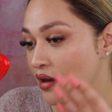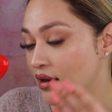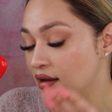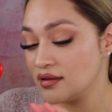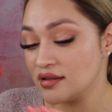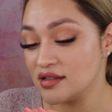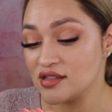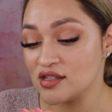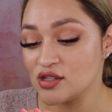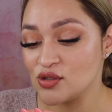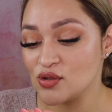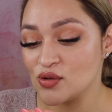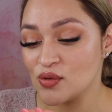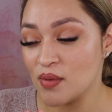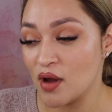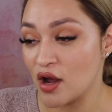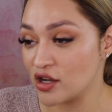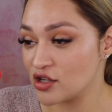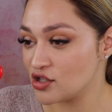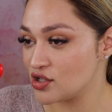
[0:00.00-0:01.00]
this is too
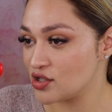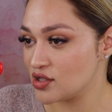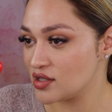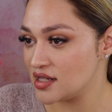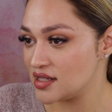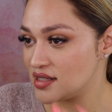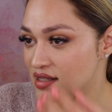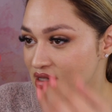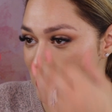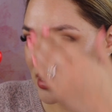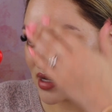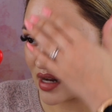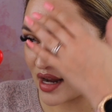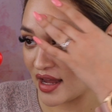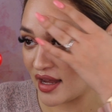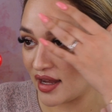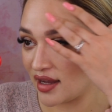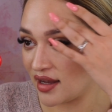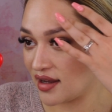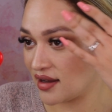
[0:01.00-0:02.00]
much. This is
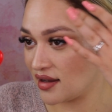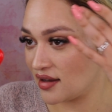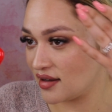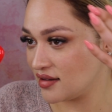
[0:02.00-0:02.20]
like